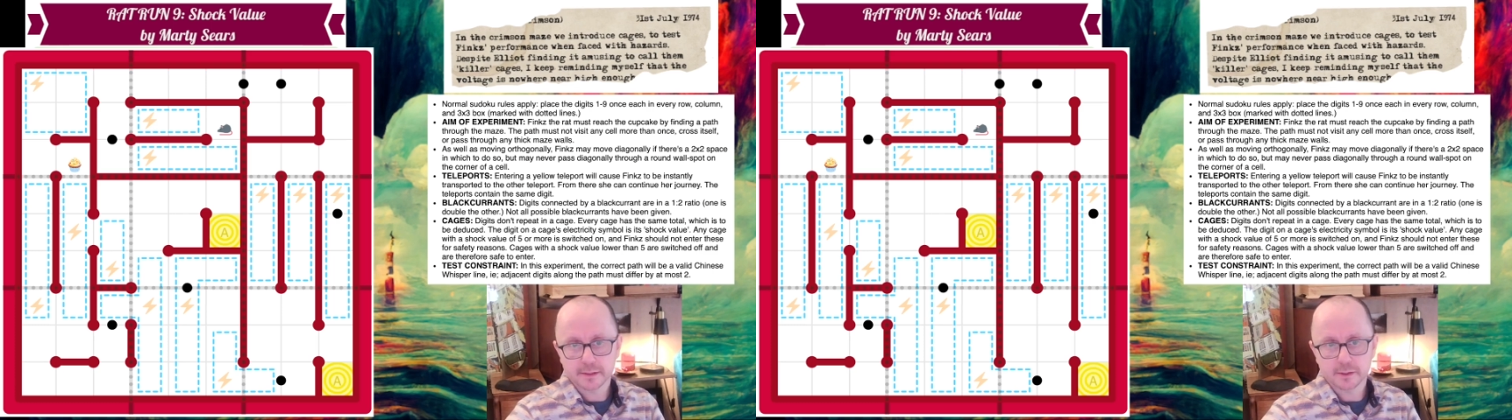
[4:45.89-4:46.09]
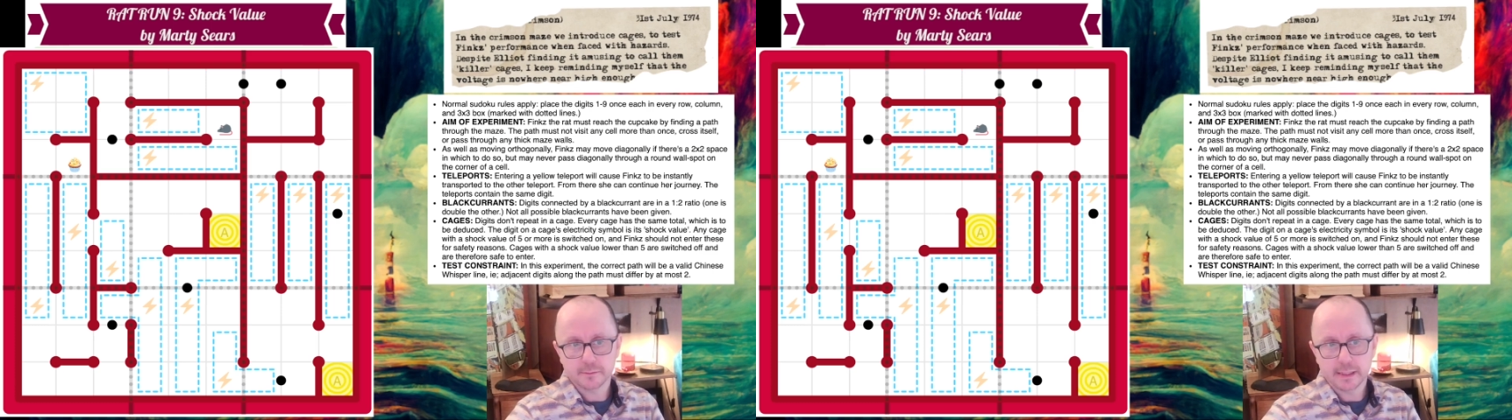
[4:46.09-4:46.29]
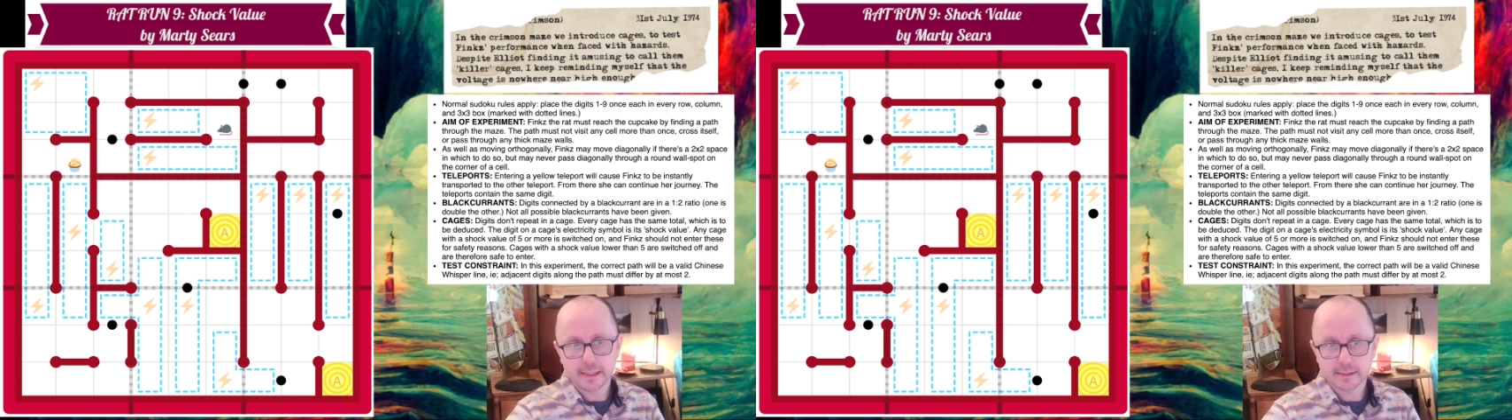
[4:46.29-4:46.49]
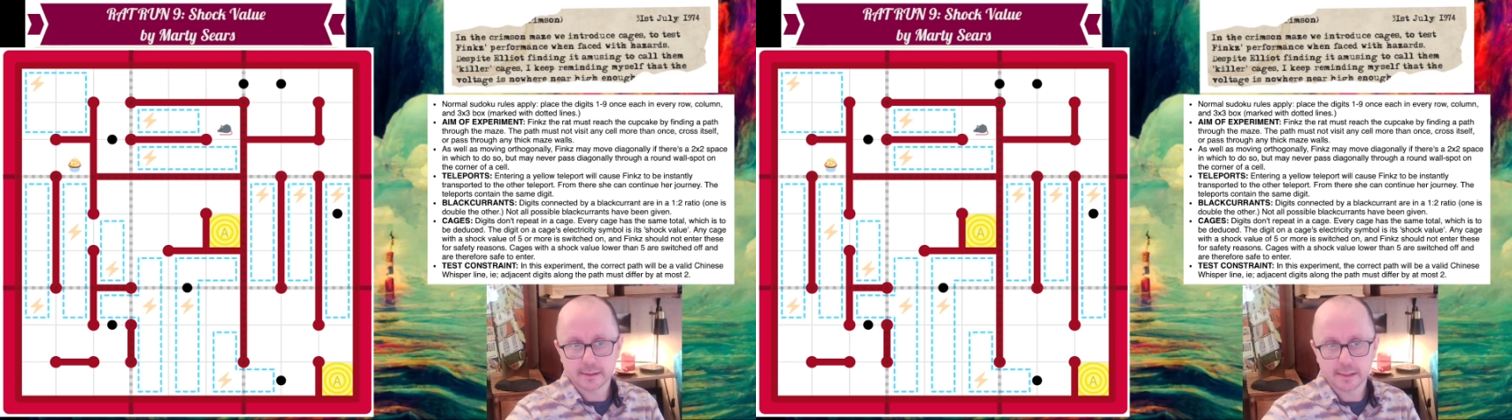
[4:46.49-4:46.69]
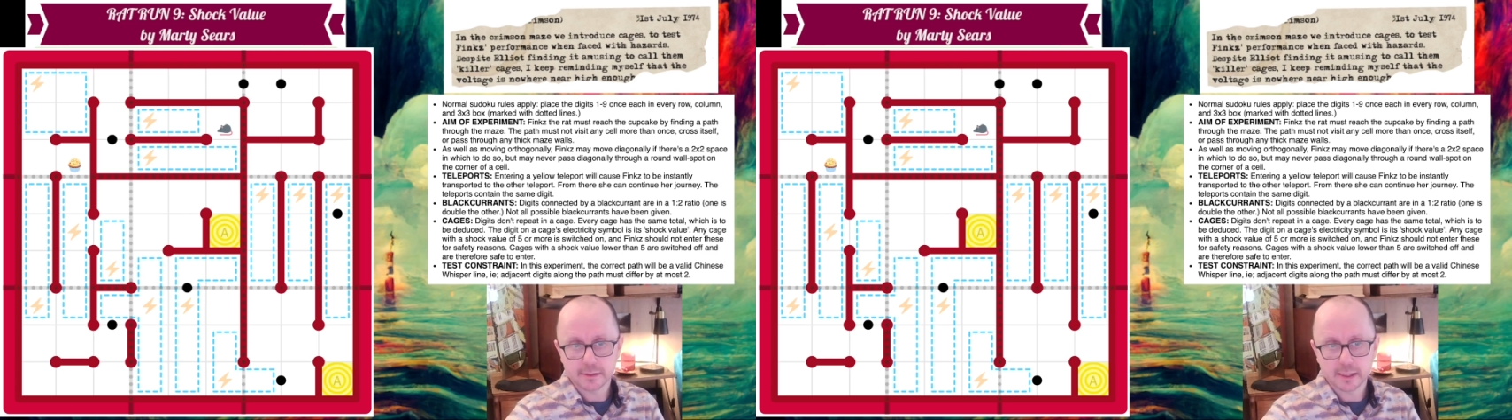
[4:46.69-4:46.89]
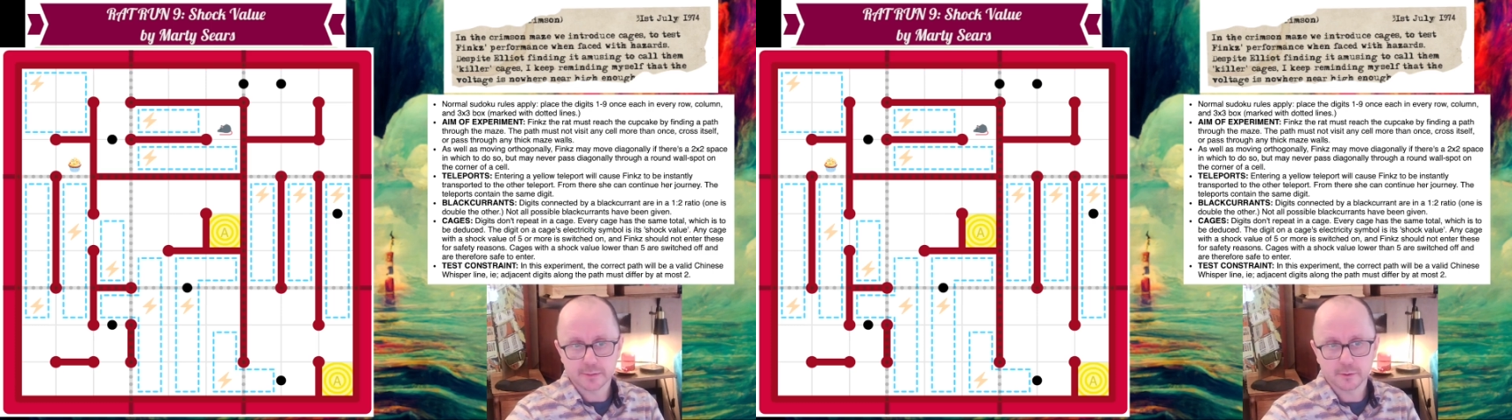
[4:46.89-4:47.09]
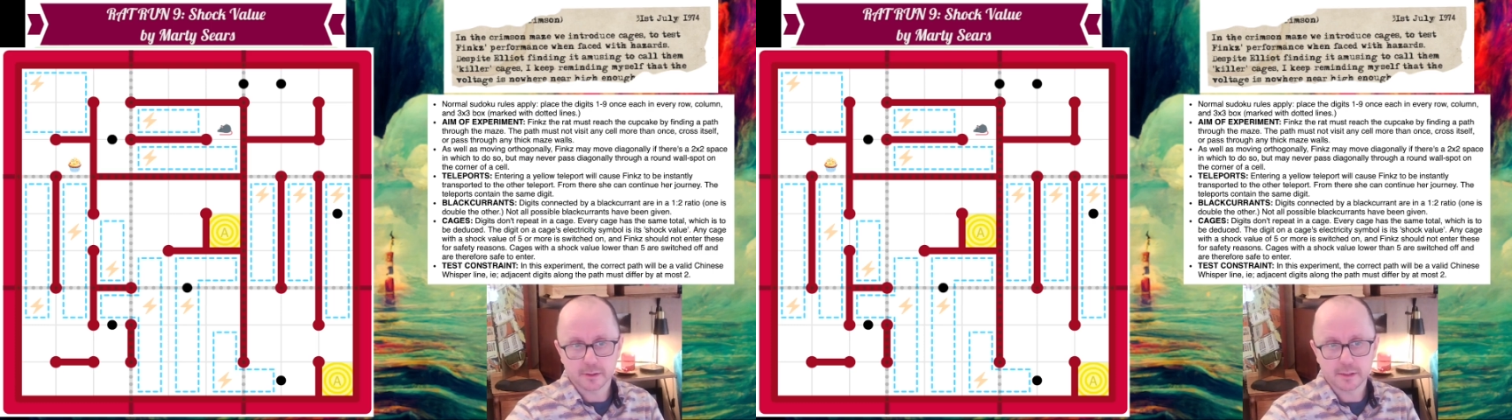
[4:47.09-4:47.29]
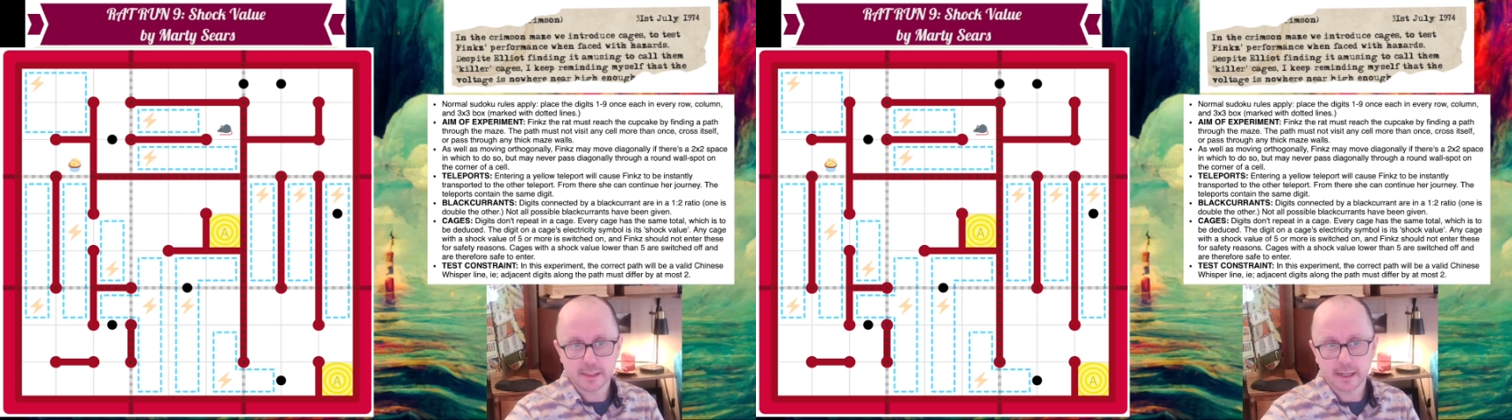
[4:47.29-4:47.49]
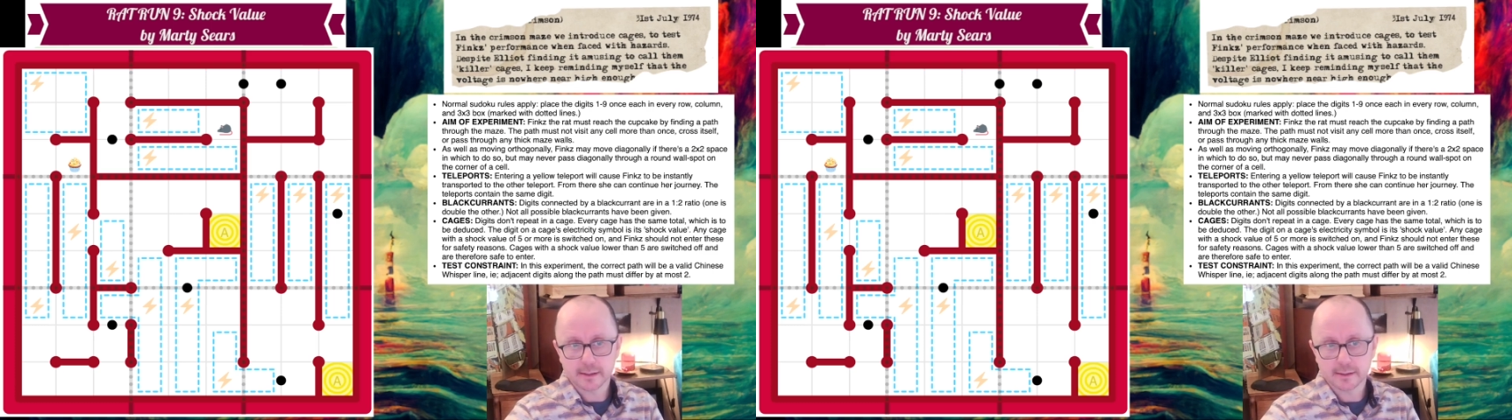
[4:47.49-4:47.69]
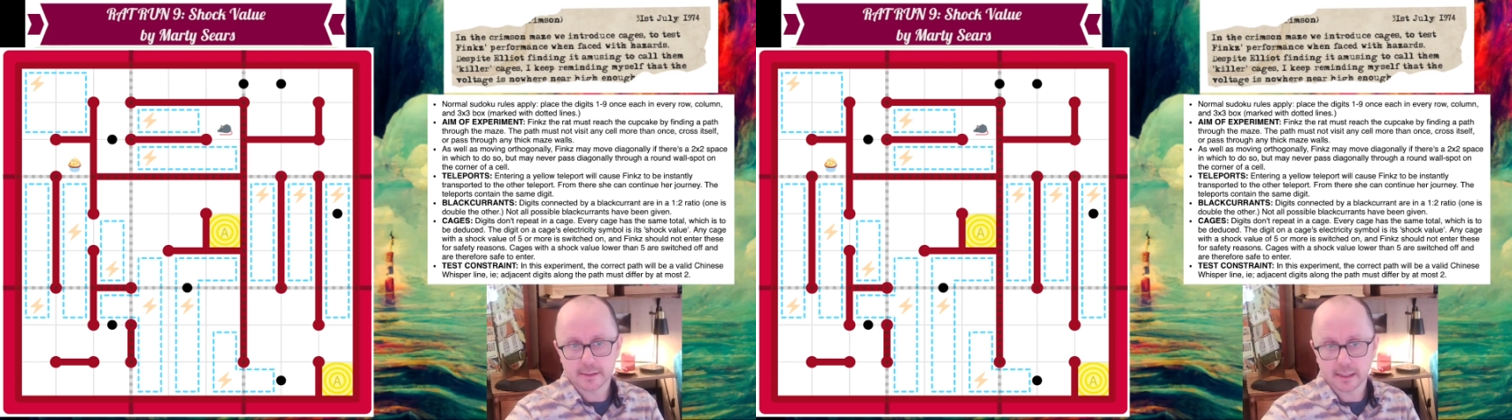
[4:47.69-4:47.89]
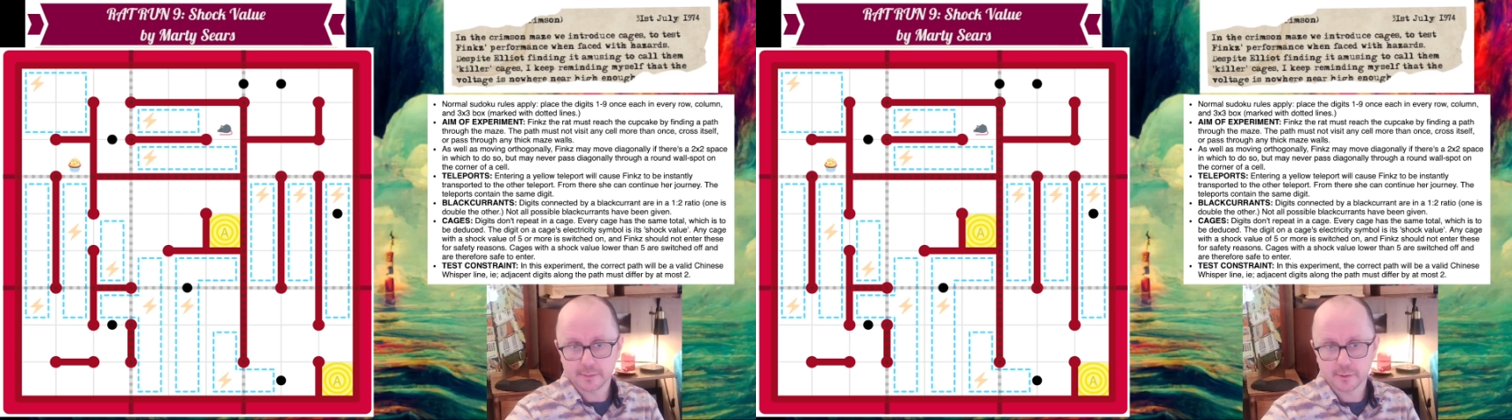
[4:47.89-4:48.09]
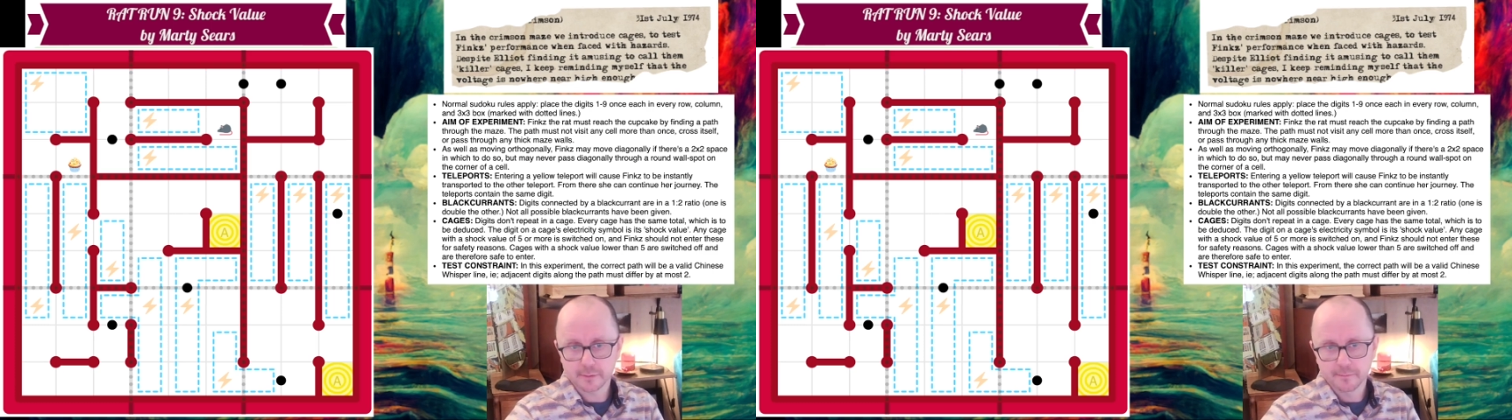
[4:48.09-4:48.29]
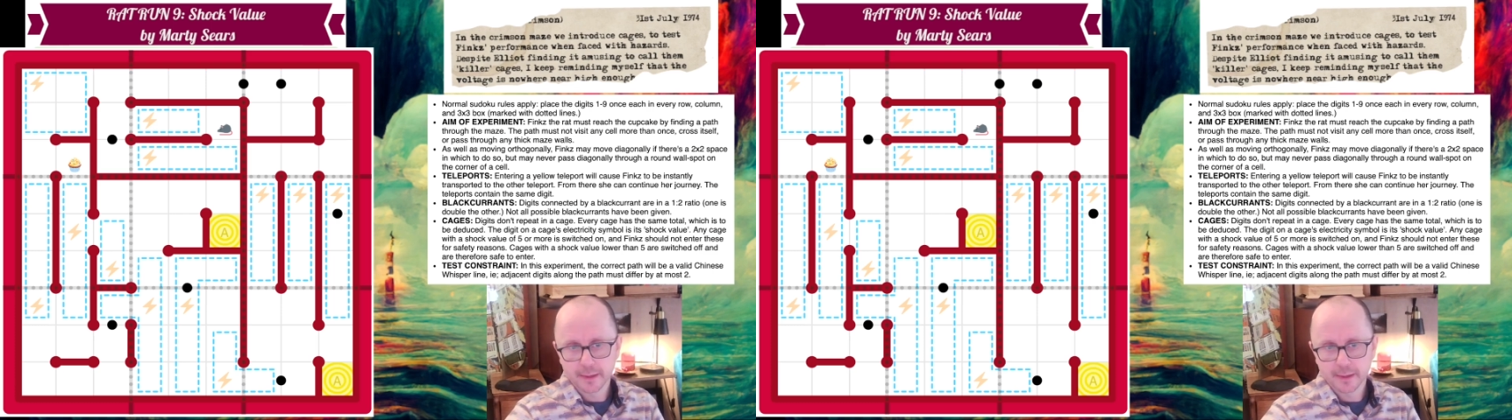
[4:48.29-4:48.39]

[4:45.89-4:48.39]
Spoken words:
to be instantly transported to the other teleport.